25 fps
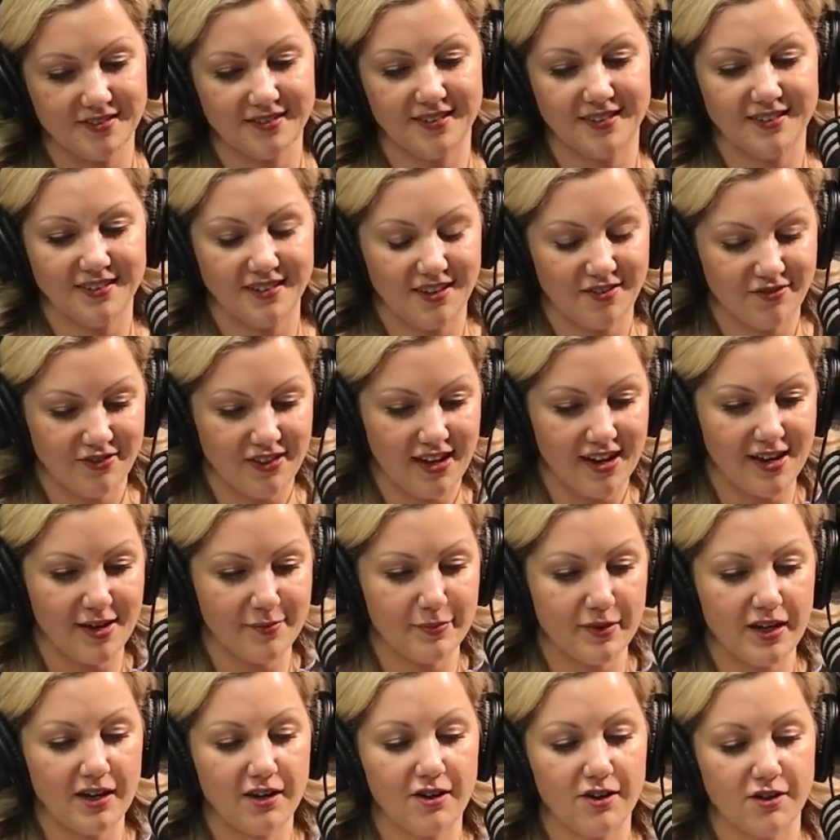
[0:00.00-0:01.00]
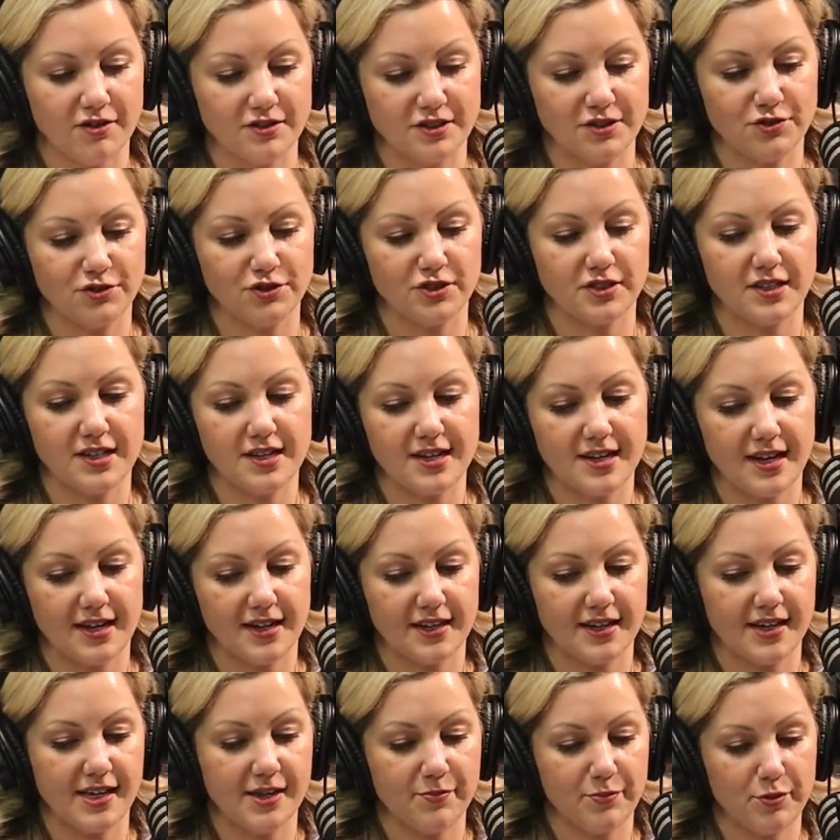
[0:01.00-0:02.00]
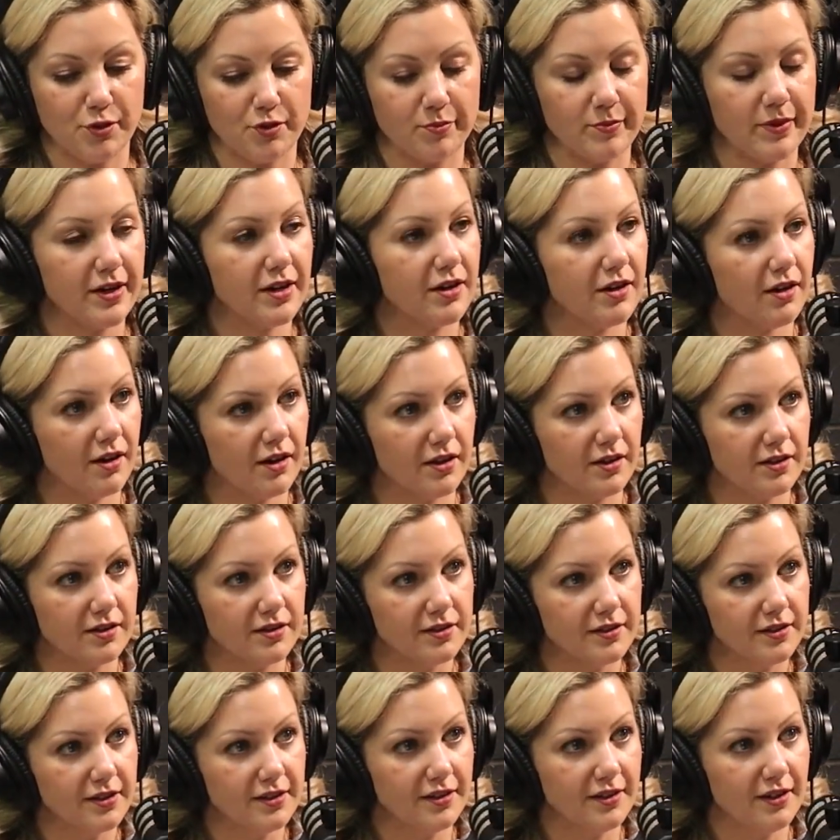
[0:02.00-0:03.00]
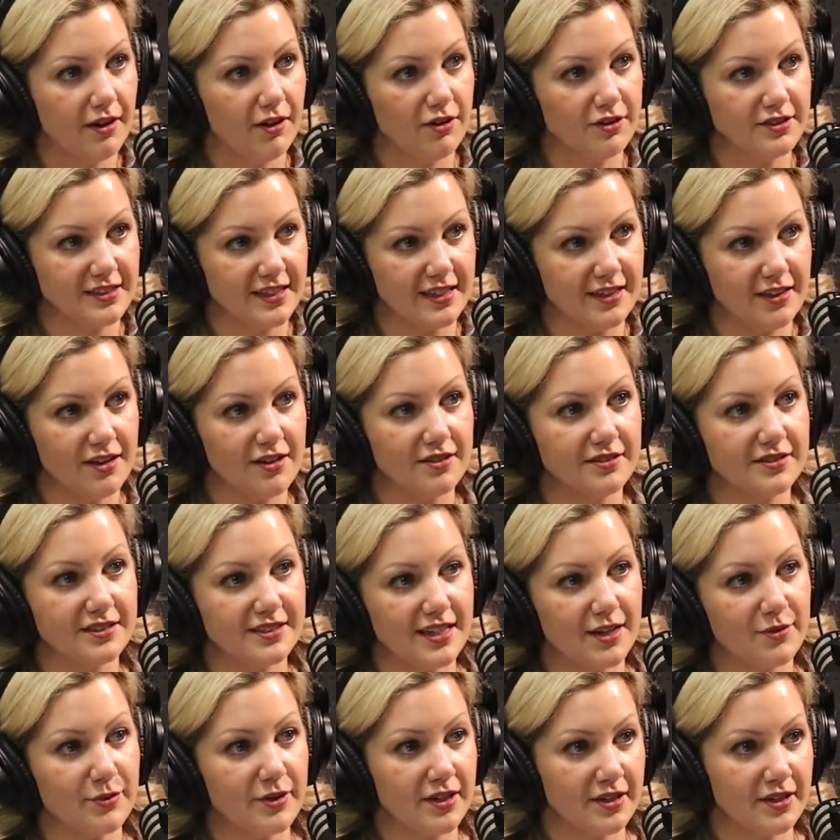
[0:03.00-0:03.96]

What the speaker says: I love that. I mean, I'll also just like kind of keep you in my car all day long. Does that work?